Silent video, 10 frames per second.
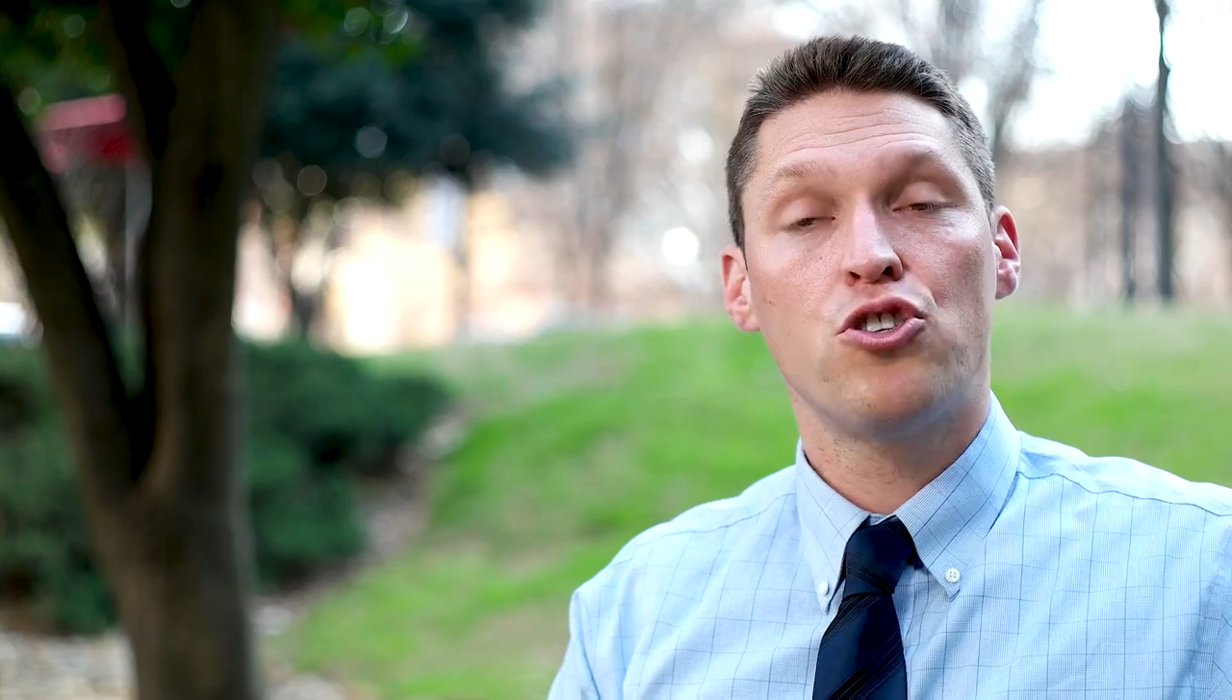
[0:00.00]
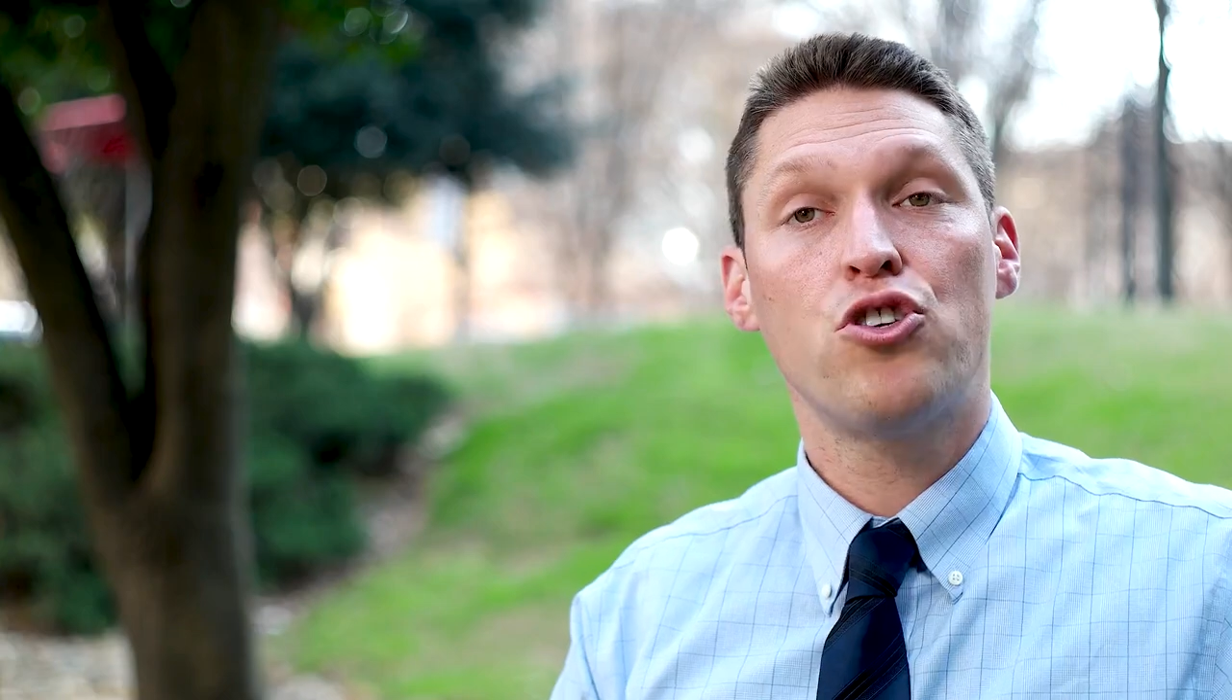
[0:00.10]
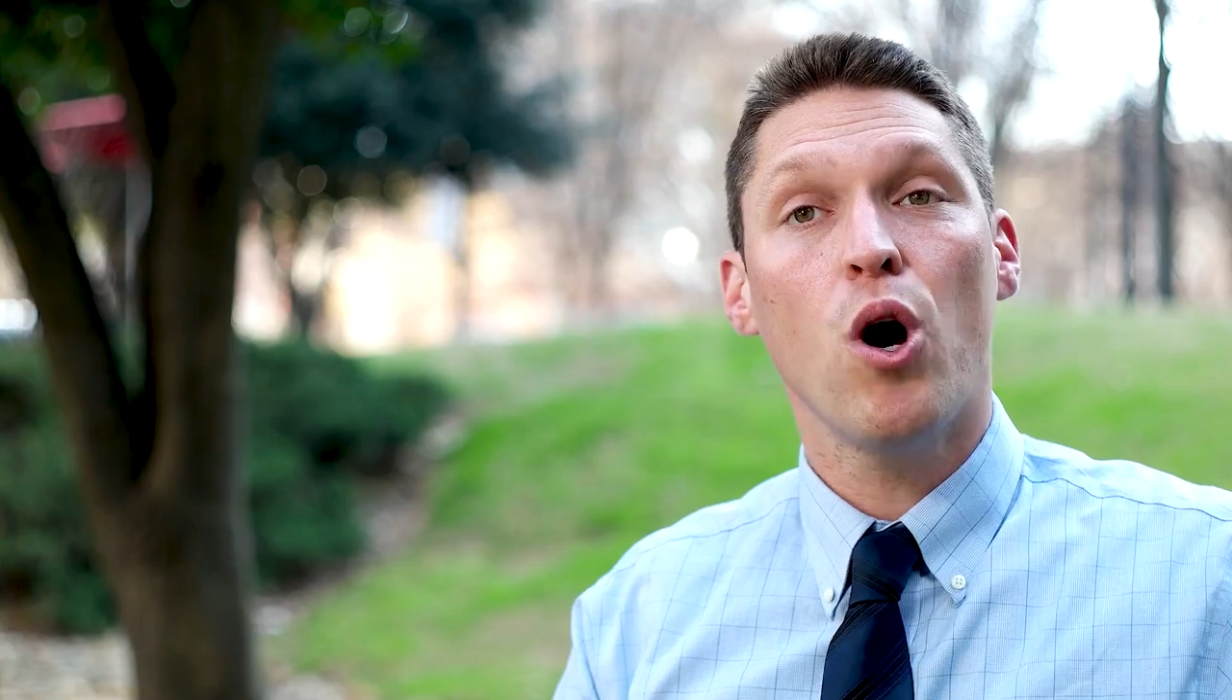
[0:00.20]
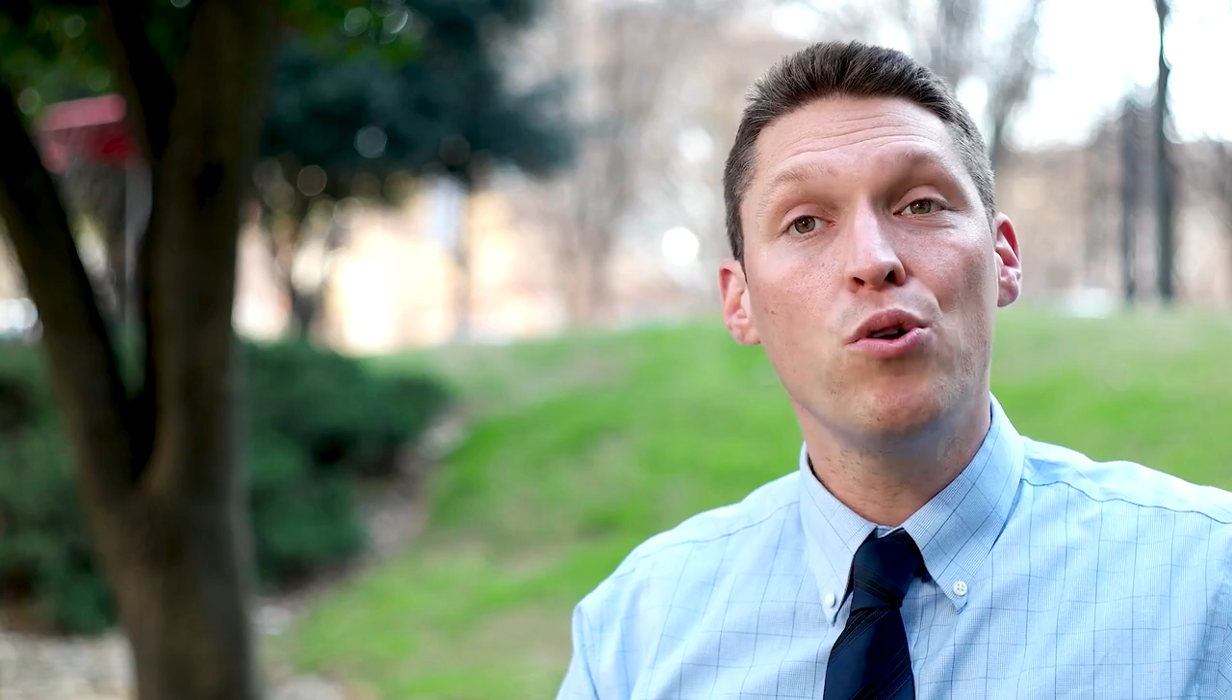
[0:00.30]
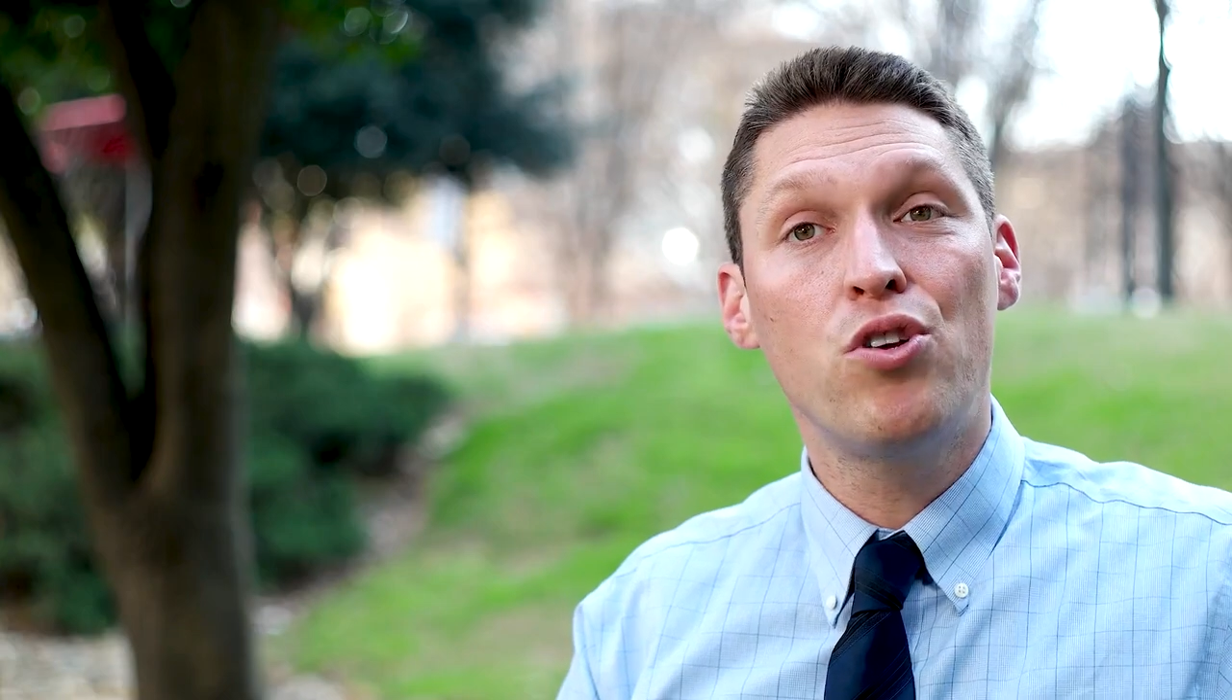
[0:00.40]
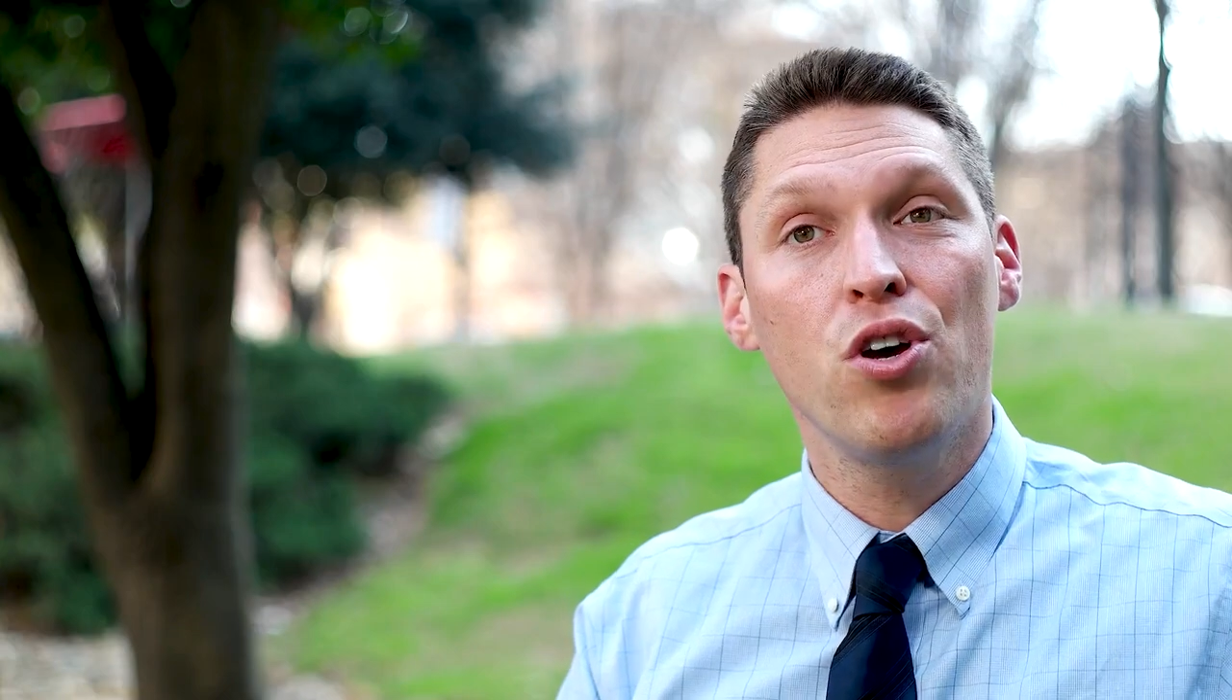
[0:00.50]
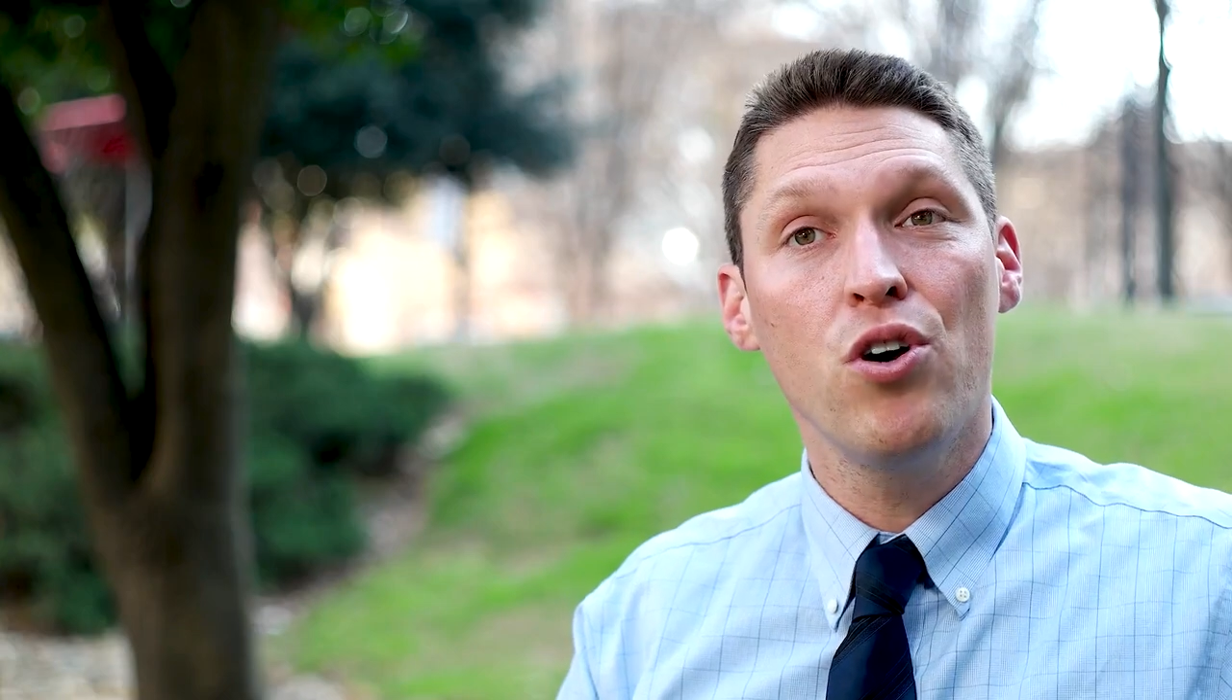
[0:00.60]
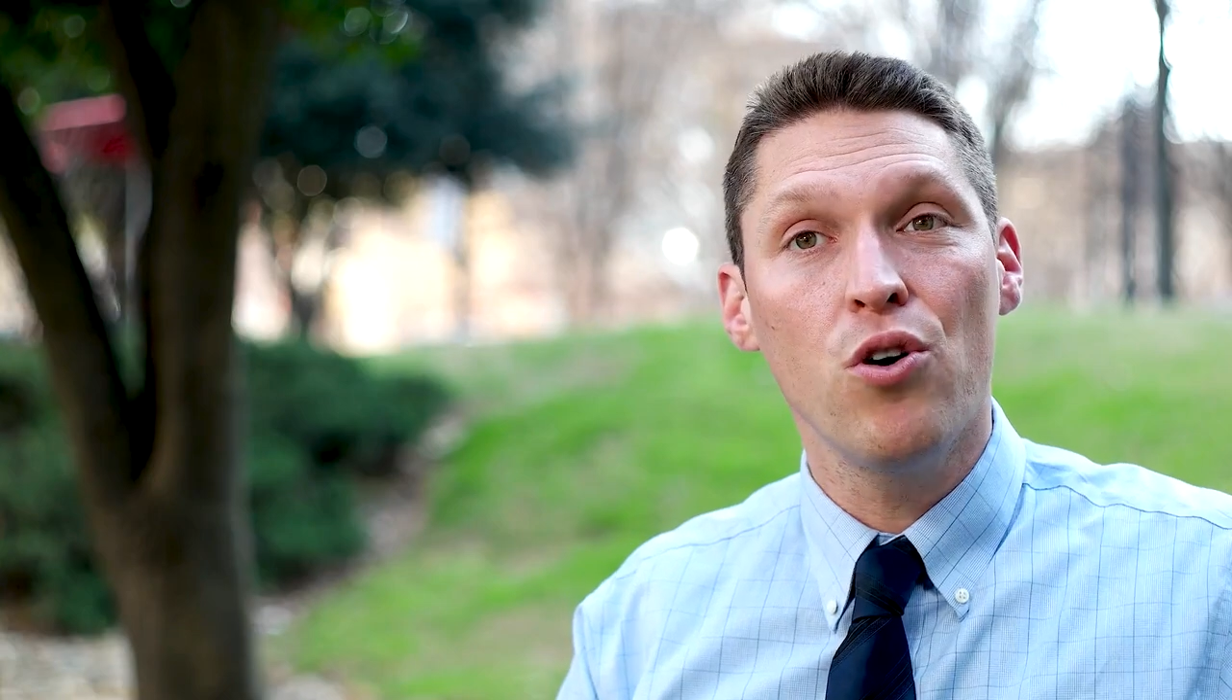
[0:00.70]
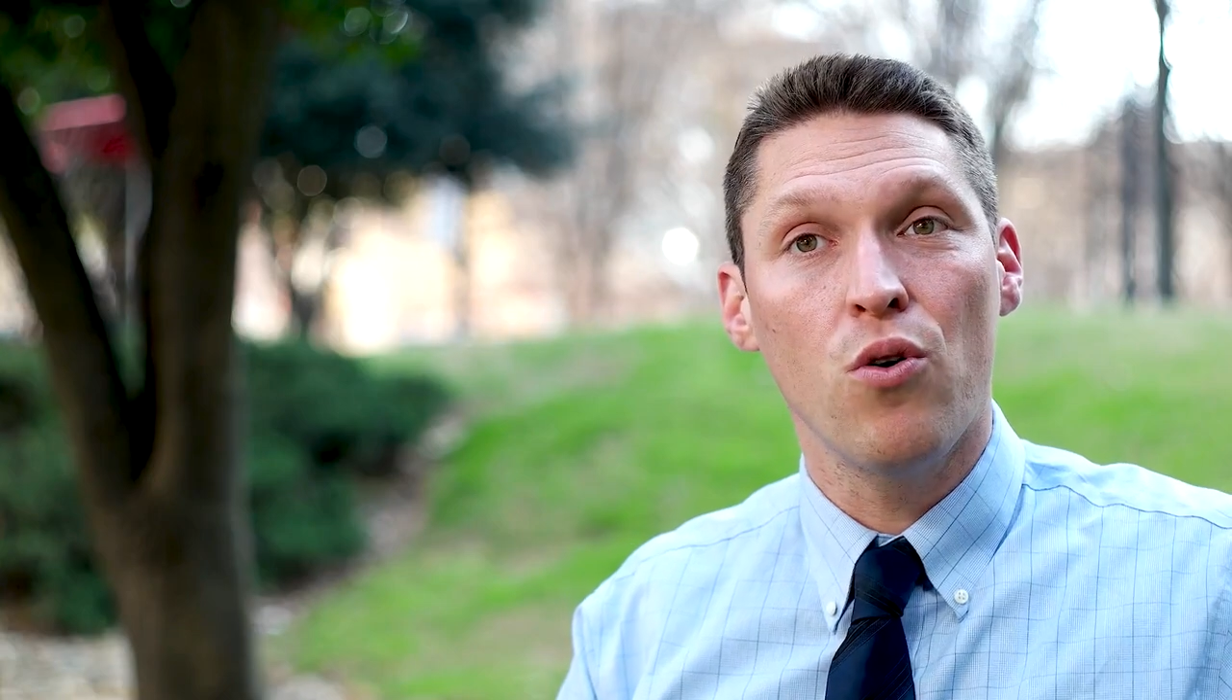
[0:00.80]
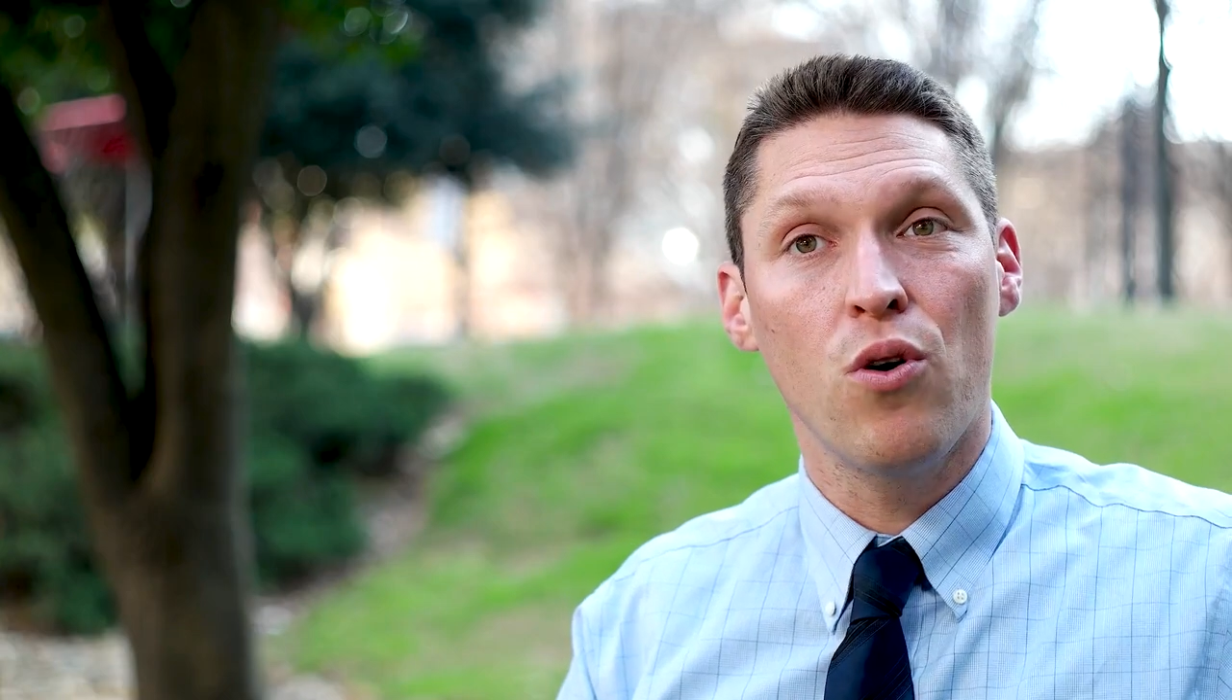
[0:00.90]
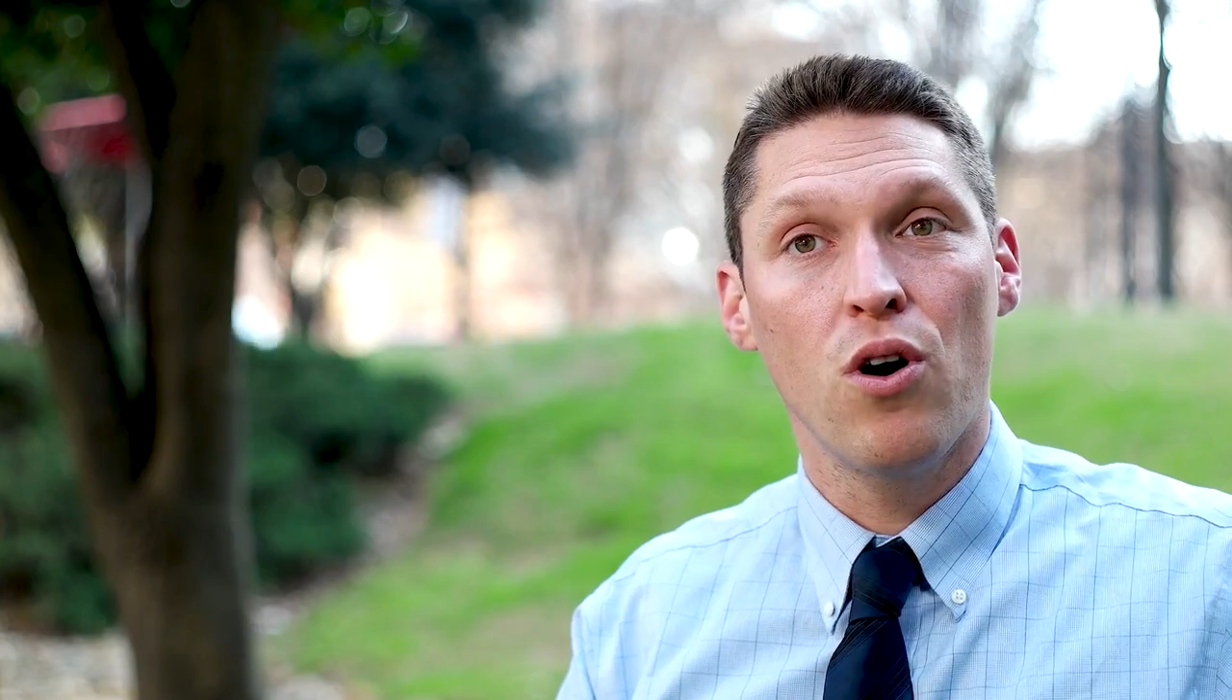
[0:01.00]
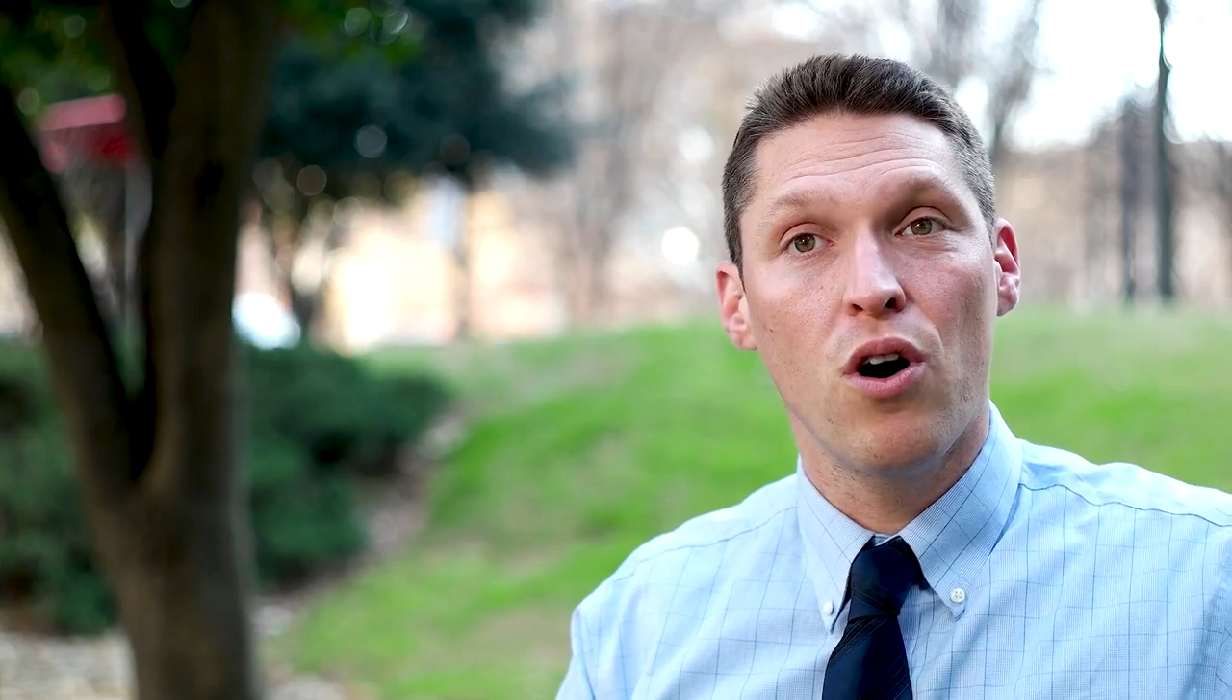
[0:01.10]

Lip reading: So too,